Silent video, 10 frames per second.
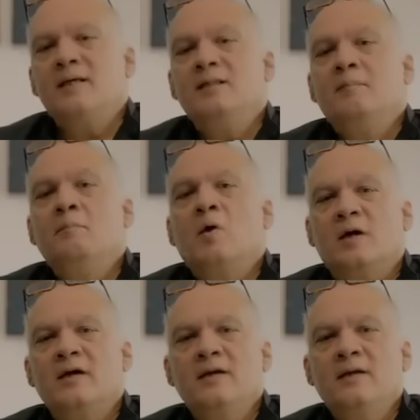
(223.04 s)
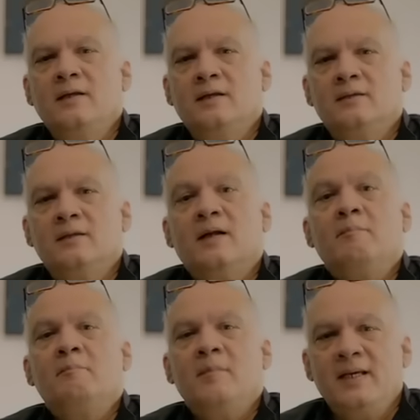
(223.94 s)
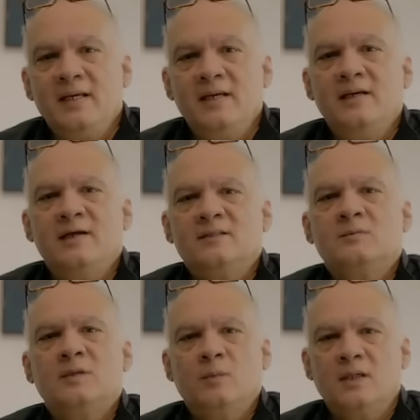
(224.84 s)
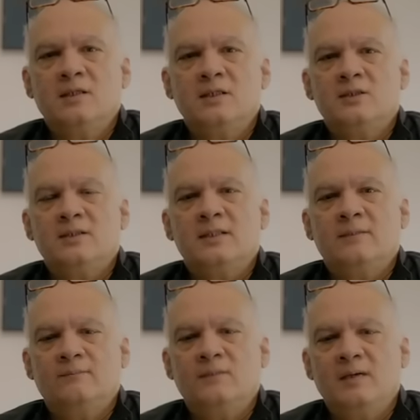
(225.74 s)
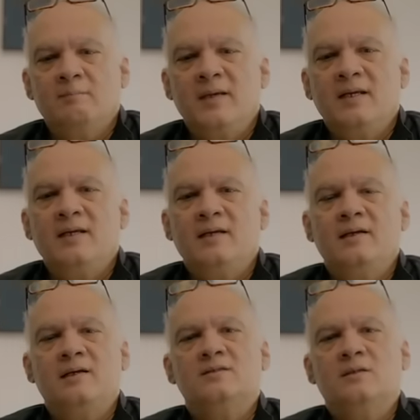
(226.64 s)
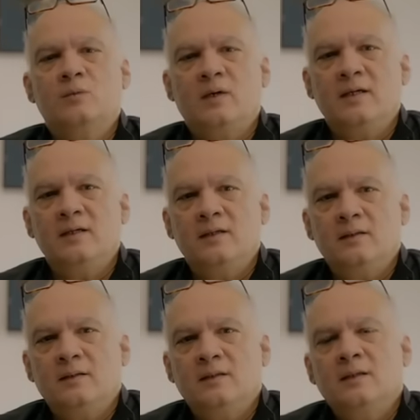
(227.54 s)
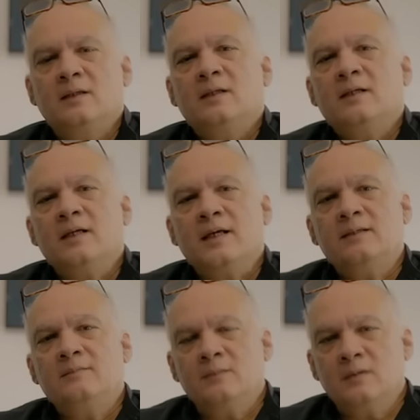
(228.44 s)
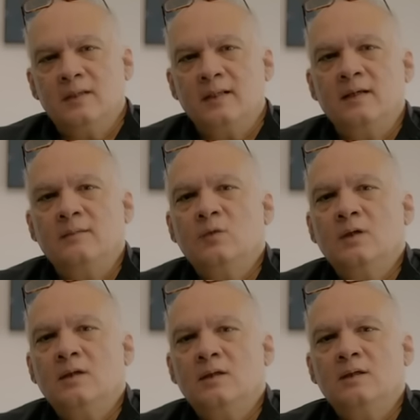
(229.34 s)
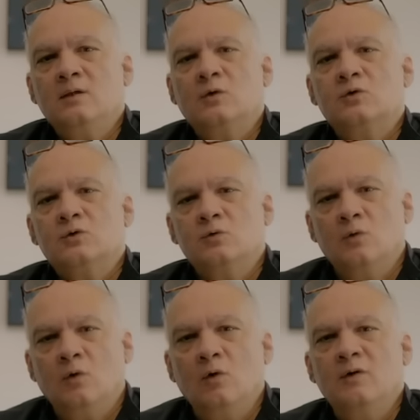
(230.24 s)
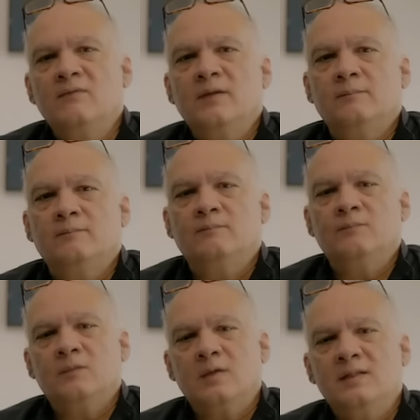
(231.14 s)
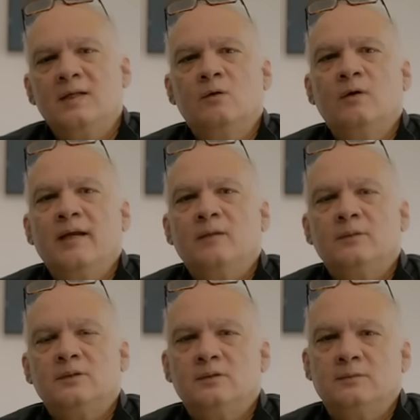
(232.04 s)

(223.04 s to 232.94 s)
In the modern India, there are many Indias within one country. There are many Indias in one India. And the little Amul girl talks to all of them in their own language.